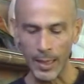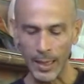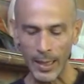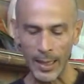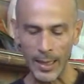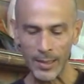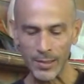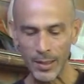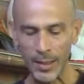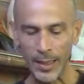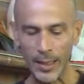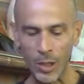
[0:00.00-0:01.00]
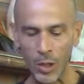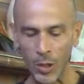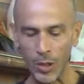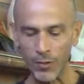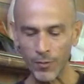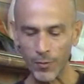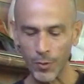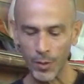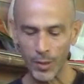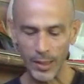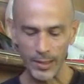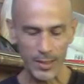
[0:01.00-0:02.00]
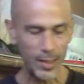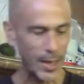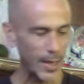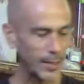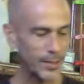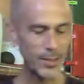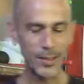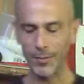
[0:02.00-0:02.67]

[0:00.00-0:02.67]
as they cook for these next